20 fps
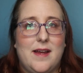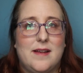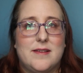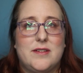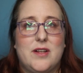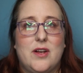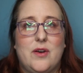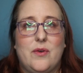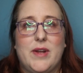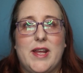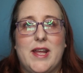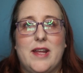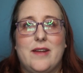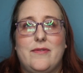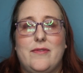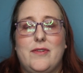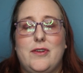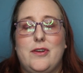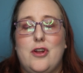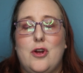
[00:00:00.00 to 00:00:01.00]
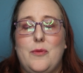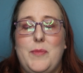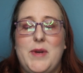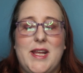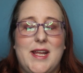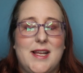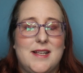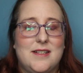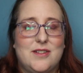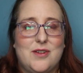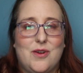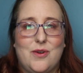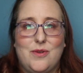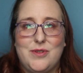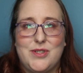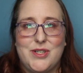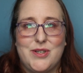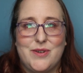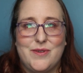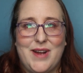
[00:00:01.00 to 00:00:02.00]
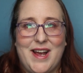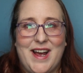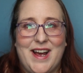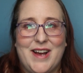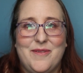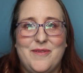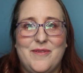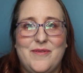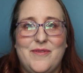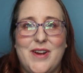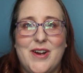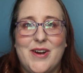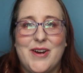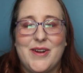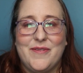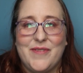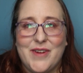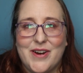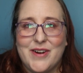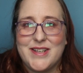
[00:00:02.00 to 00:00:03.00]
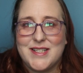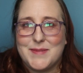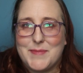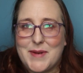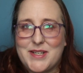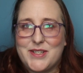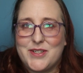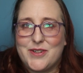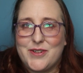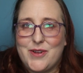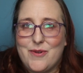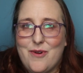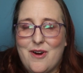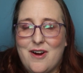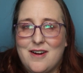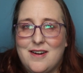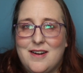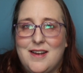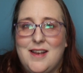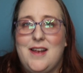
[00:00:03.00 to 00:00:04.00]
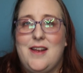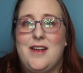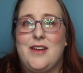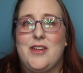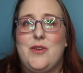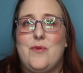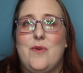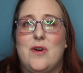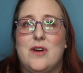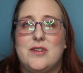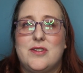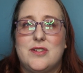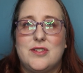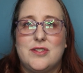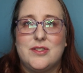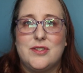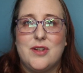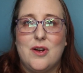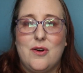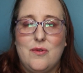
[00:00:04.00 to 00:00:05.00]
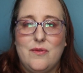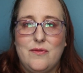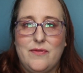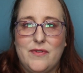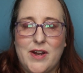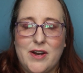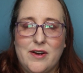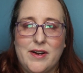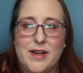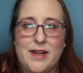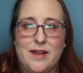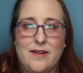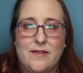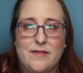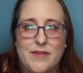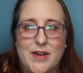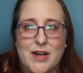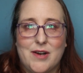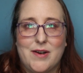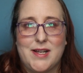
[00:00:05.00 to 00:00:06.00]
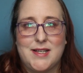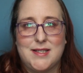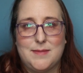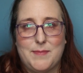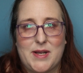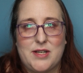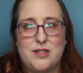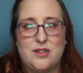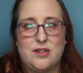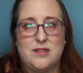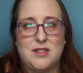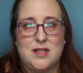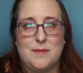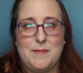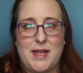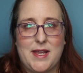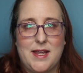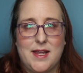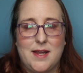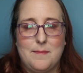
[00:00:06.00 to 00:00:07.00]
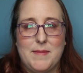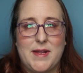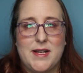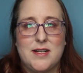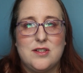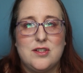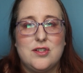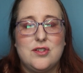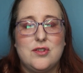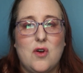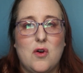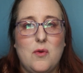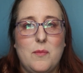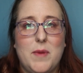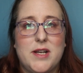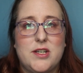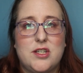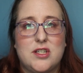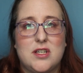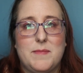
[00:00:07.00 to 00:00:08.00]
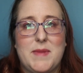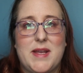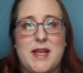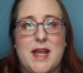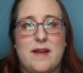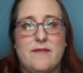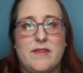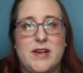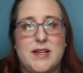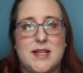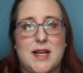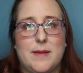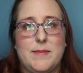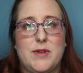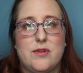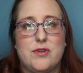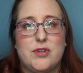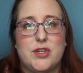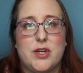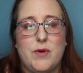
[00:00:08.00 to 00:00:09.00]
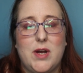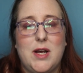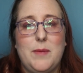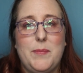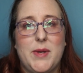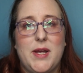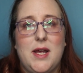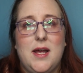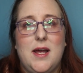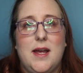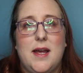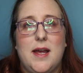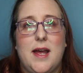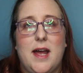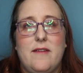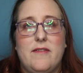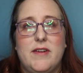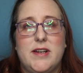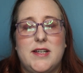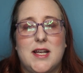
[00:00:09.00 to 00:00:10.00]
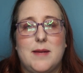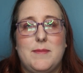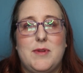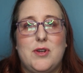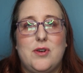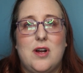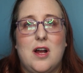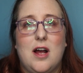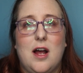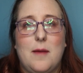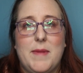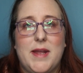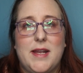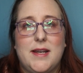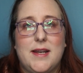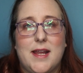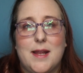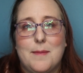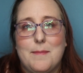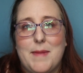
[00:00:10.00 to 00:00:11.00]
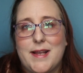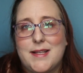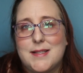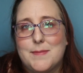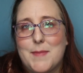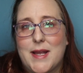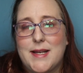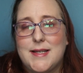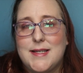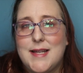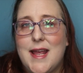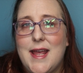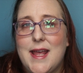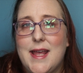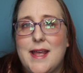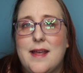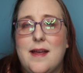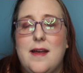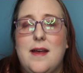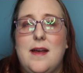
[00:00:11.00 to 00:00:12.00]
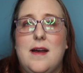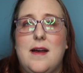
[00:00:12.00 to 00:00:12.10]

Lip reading: So if nobody has told you how very, very special you are so very, very special to me. It means so much to me every time you show up, every time you comment. It makes my day.